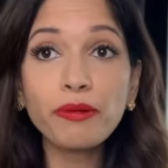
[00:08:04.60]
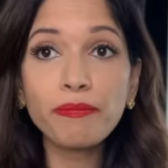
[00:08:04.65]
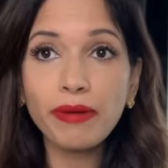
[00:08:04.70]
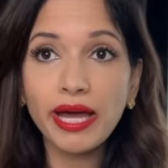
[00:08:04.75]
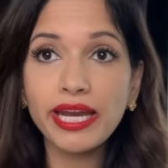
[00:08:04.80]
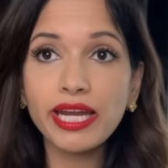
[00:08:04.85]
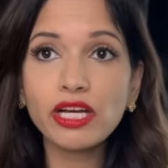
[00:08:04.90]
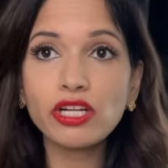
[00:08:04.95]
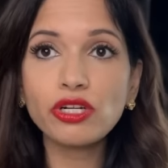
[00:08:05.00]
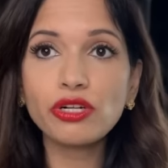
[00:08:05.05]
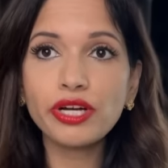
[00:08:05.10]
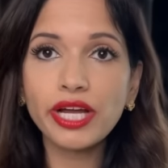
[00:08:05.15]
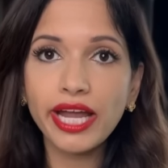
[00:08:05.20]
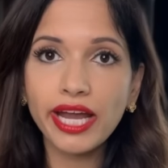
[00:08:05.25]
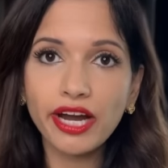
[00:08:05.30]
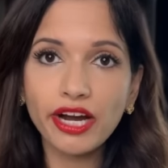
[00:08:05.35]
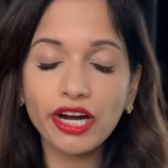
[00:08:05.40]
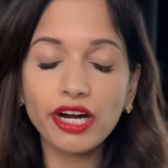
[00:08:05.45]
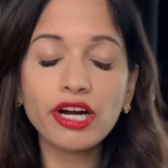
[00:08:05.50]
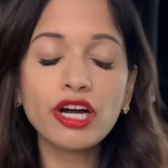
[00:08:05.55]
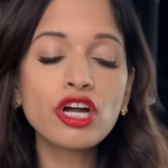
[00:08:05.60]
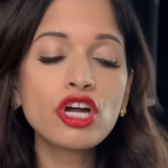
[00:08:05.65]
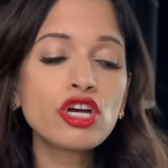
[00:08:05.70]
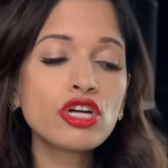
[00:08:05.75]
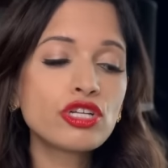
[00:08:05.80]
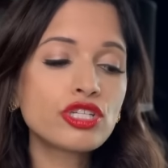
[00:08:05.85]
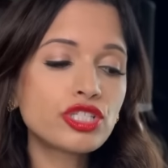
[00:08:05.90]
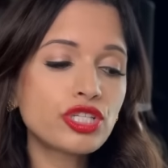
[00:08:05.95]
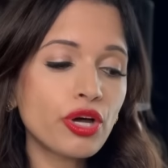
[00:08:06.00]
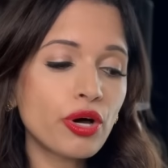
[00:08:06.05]
medical care.
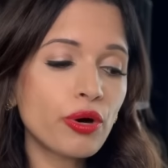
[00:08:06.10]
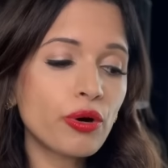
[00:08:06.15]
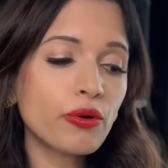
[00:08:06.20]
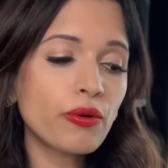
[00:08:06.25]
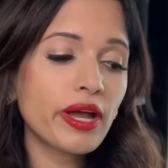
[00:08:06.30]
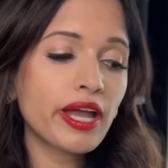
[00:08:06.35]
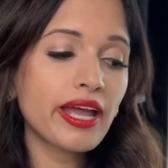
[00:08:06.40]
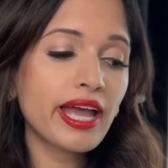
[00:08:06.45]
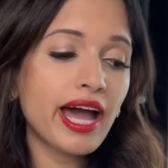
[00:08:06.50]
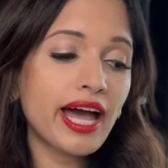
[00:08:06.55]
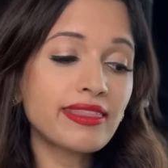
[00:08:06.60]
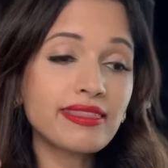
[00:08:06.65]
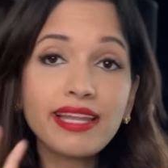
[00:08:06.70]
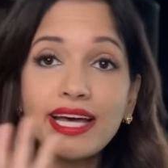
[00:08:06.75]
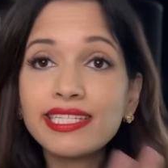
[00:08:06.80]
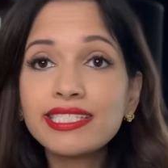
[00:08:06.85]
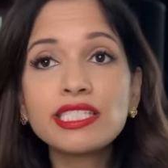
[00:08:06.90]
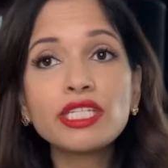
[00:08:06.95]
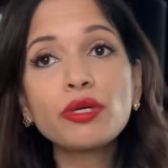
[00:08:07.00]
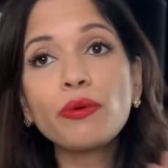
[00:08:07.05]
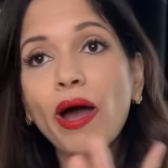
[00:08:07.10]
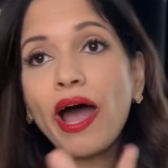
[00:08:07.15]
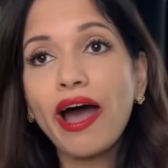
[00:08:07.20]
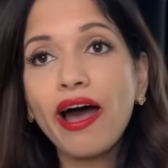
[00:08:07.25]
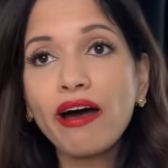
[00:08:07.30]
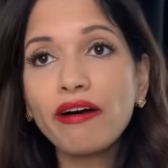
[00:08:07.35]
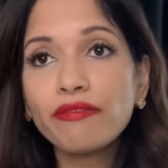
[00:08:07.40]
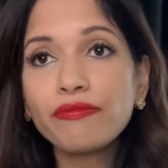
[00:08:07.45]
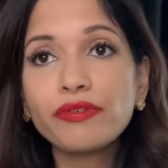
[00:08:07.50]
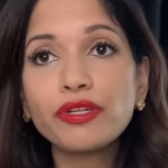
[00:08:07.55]
So unless you
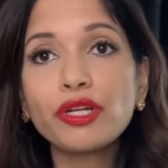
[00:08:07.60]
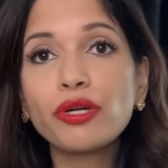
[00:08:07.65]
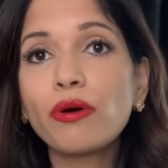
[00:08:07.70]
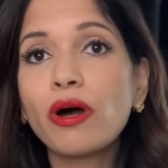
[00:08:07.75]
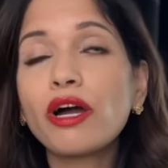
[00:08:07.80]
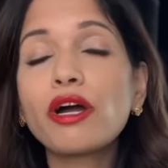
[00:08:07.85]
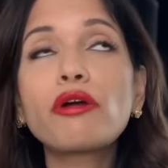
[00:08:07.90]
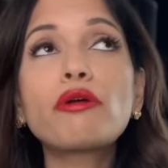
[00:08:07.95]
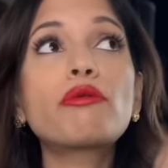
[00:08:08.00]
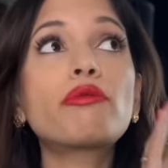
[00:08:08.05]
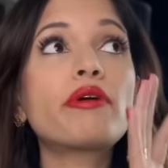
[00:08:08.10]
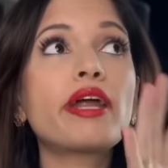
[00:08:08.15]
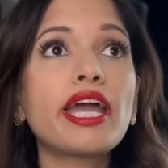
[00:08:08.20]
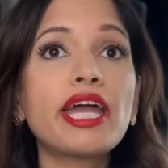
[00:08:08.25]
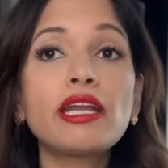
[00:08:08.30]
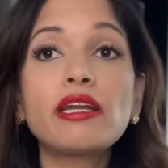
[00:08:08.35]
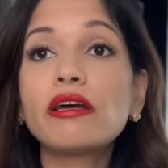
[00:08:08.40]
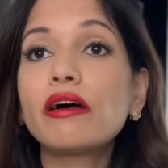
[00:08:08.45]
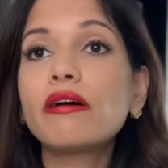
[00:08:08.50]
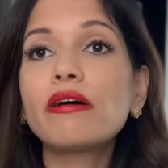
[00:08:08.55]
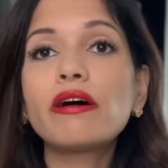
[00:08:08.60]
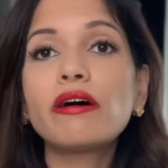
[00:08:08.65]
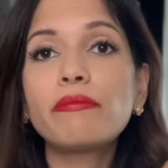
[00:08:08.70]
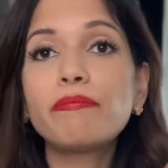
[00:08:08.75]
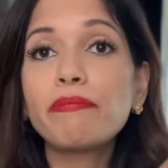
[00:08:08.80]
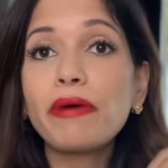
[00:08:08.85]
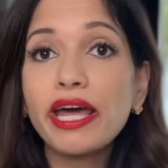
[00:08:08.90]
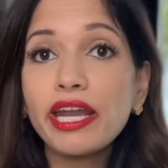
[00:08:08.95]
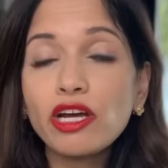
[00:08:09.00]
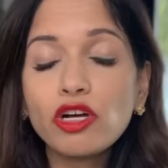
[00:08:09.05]
have, you know, a great
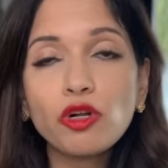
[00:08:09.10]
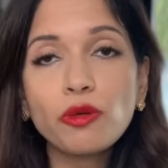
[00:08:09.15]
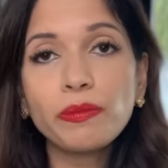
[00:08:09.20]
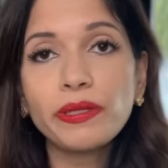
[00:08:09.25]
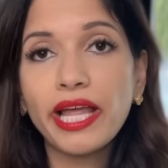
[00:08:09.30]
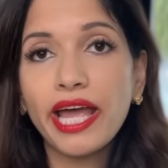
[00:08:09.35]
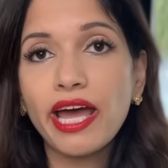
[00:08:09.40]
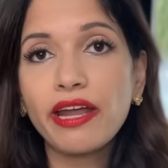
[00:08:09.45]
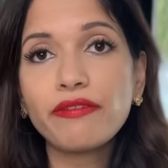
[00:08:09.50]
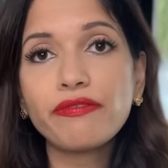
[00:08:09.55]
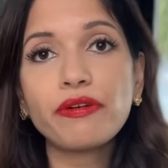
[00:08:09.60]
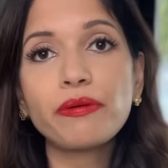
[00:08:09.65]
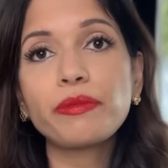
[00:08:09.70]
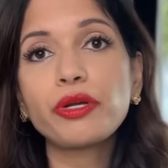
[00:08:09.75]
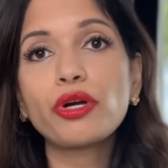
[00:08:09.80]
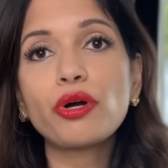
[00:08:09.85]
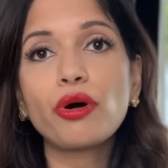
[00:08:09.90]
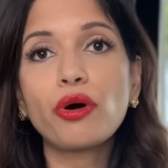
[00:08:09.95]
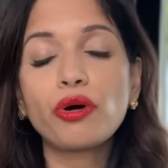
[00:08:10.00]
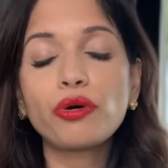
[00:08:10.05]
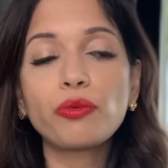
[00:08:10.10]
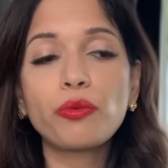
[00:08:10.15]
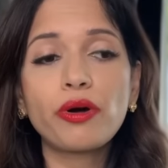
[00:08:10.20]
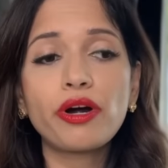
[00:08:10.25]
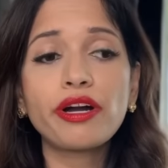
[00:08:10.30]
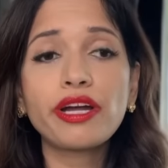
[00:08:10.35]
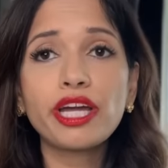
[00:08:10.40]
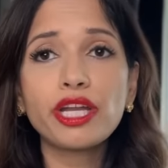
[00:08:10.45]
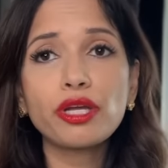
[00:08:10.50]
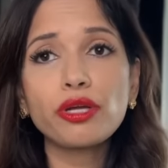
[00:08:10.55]
medical plan from your own
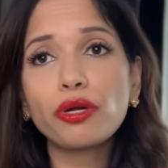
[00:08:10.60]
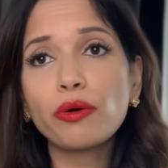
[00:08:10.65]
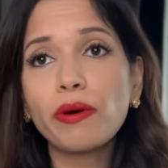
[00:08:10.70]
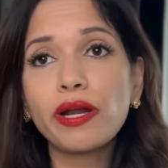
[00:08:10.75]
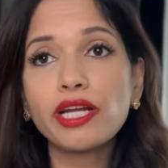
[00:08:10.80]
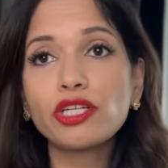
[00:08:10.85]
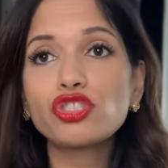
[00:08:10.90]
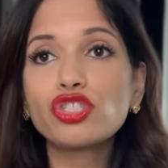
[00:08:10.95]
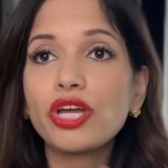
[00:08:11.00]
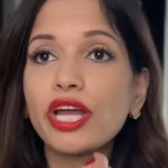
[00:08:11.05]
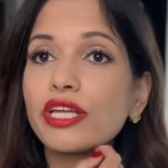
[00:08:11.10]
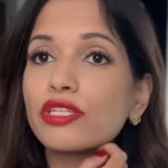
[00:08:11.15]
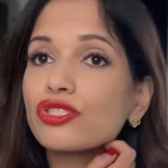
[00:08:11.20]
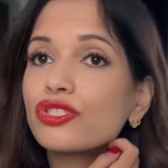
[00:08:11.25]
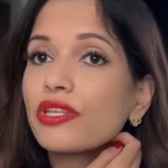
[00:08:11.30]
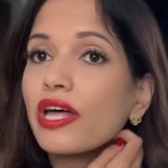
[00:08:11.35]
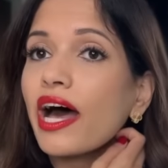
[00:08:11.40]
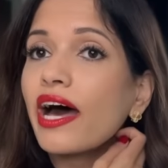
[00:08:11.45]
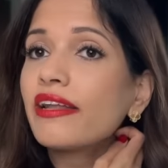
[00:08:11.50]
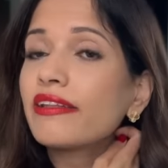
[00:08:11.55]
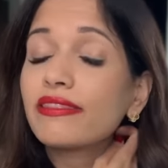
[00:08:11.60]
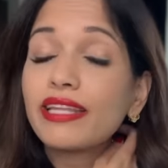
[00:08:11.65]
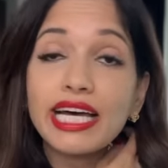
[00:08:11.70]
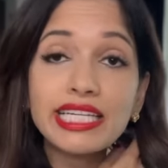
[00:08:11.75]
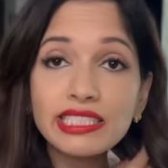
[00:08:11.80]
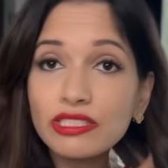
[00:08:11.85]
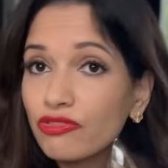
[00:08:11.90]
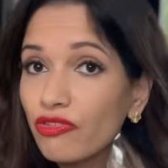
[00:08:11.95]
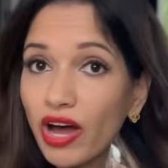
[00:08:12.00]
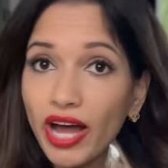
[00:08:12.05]
work and you don't want to change that,
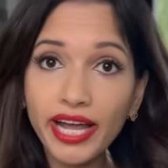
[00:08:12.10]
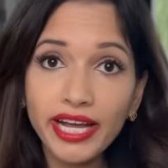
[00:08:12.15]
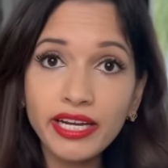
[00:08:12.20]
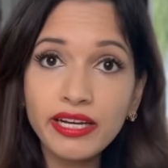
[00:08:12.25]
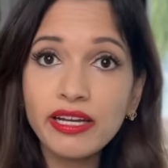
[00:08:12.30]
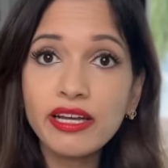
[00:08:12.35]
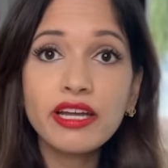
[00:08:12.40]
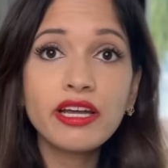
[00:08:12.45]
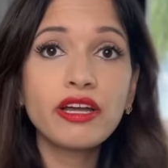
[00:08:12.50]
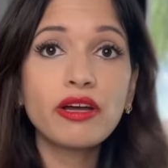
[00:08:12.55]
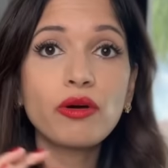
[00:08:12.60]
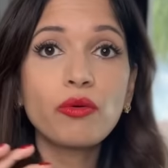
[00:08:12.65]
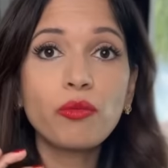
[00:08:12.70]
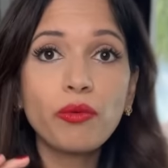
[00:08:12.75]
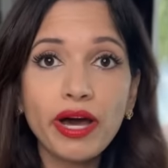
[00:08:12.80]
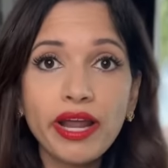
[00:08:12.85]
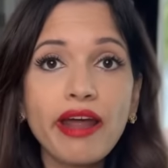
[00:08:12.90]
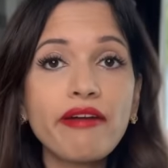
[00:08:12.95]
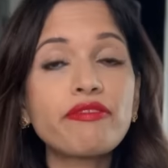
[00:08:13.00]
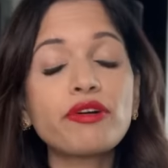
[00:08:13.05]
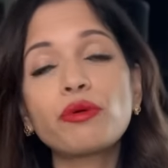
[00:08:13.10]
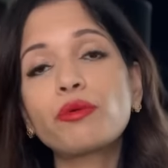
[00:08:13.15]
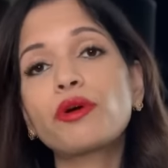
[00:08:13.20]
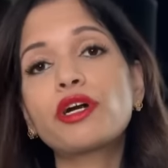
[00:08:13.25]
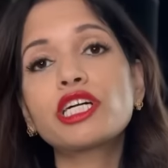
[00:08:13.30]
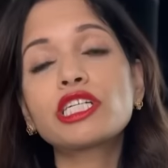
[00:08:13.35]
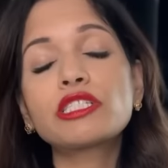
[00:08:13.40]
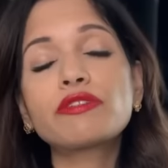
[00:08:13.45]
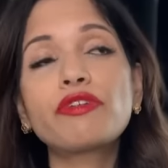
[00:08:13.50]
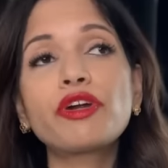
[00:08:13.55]
that's fine. Whatever
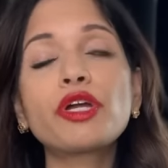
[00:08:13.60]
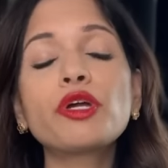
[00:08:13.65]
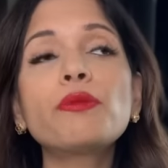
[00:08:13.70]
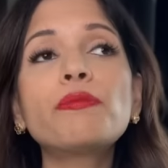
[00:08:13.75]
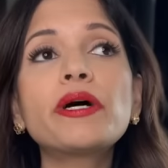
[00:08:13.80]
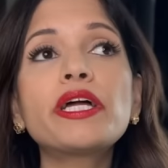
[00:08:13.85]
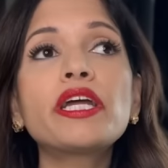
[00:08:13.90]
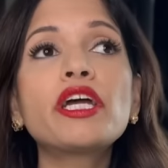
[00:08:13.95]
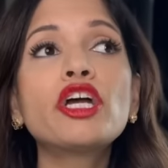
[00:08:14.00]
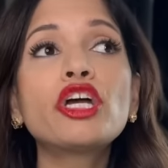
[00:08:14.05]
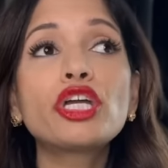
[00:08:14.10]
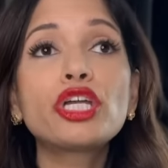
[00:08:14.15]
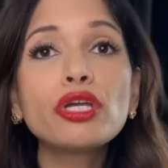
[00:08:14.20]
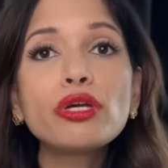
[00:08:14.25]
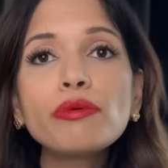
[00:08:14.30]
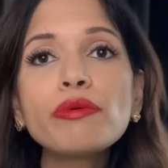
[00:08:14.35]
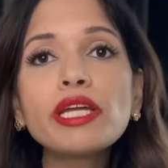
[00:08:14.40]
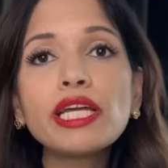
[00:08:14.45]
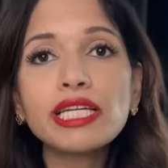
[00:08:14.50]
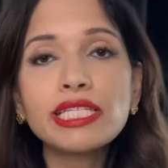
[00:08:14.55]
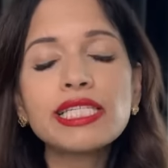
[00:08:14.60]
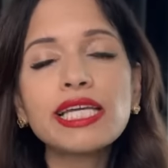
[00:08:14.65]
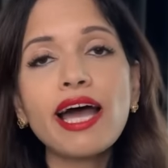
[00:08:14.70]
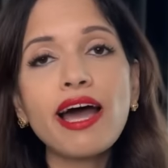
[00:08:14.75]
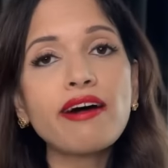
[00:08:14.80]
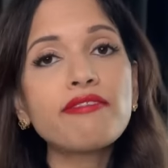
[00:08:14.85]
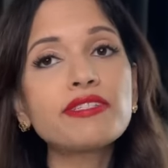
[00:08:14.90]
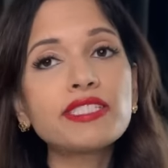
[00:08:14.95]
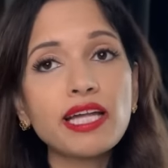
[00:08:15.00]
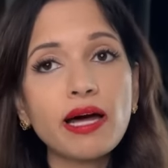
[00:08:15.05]
works for you, but you need to
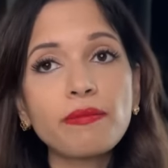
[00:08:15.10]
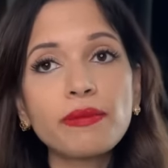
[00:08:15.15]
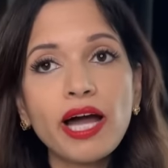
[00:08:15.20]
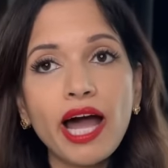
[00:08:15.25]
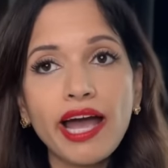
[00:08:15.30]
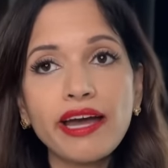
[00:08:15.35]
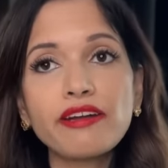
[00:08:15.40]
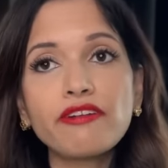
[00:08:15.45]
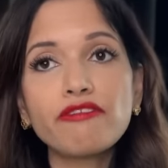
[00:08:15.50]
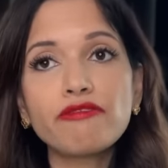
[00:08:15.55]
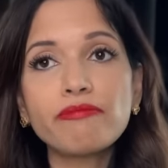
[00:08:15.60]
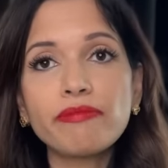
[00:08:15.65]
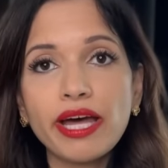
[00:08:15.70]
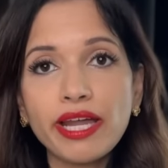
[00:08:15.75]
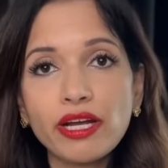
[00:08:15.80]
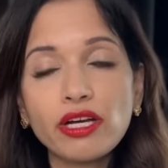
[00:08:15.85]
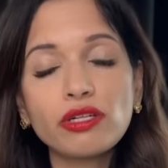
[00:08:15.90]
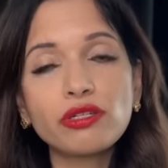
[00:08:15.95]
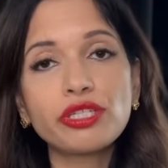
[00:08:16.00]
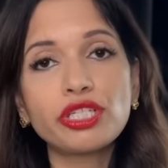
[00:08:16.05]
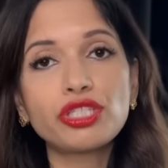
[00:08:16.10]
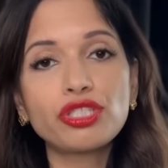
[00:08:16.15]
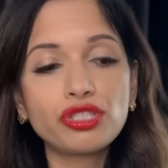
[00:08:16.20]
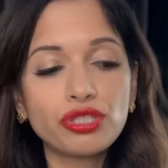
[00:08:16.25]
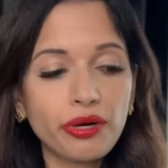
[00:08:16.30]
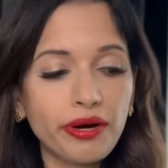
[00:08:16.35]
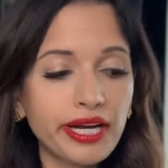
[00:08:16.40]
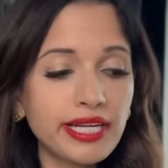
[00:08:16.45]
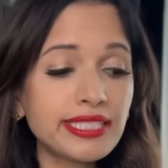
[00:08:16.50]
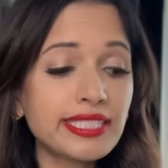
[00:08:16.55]
have some kind of medical
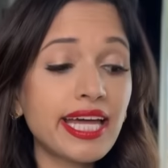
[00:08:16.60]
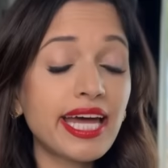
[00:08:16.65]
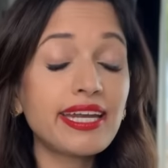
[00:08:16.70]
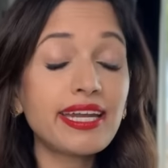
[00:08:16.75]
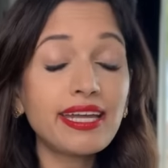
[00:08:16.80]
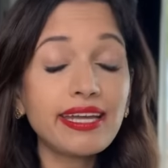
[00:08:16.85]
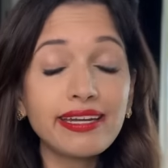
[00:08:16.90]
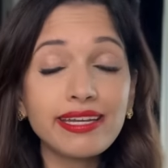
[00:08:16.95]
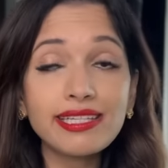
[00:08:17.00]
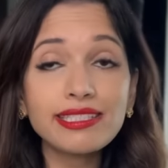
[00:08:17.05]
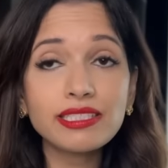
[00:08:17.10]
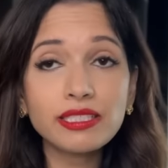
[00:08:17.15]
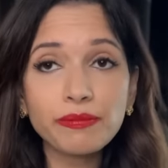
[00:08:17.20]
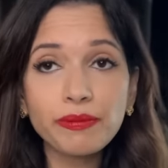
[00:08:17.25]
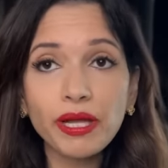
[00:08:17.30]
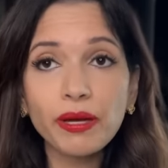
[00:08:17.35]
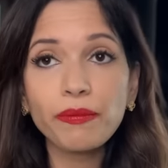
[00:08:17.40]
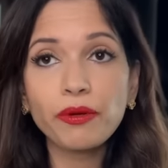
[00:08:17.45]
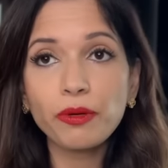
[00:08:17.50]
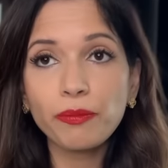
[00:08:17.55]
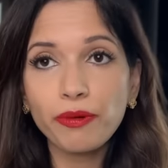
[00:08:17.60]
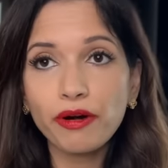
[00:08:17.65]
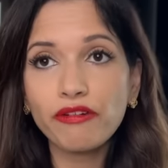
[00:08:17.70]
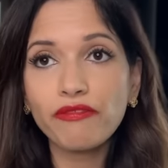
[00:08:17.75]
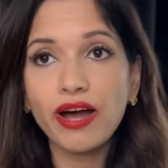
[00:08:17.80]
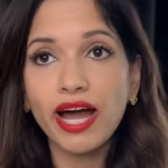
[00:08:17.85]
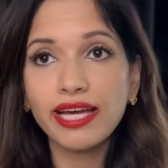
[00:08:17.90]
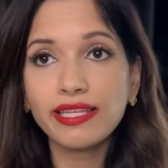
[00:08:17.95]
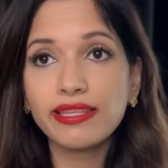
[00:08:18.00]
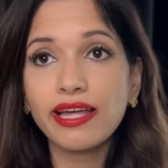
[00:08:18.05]
insurance and he needs to be able to
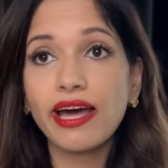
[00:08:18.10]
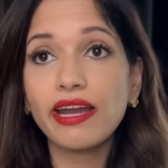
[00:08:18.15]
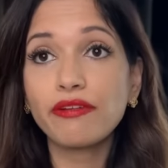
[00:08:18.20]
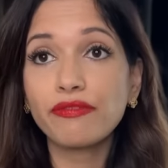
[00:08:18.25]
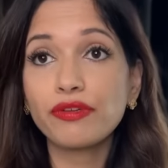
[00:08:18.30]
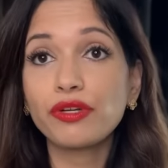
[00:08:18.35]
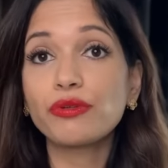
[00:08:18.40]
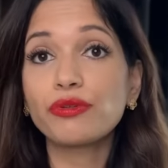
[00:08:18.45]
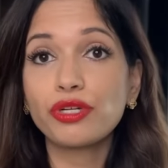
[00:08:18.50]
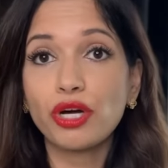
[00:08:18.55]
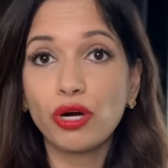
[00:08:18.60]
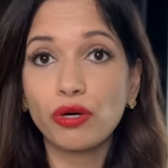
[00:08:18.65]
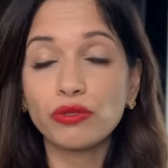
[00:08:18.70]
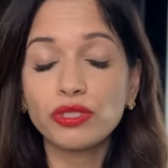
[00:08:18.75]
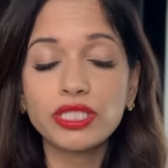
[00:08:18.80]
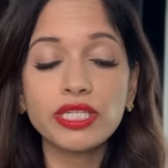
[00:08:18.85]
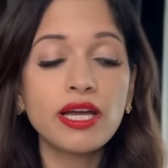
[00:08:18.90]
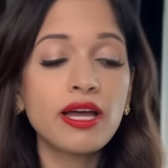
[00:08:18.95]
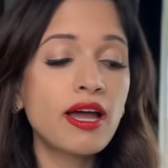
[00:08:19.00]
provide that if you don't.